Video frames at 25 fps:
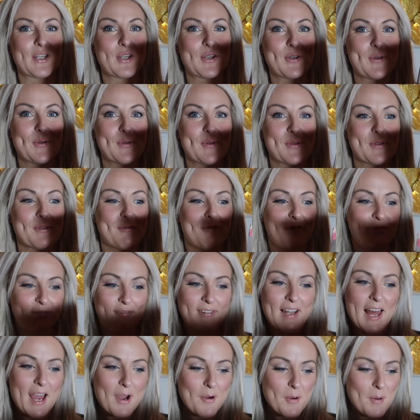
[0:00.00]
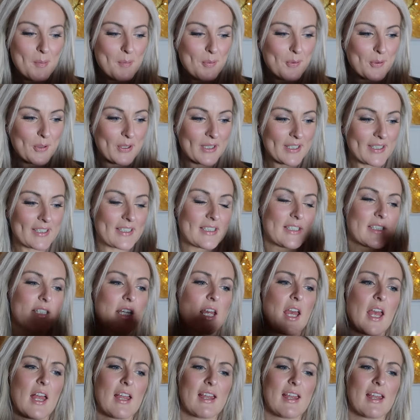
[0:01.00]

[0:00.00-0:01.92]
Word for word: cute flower print.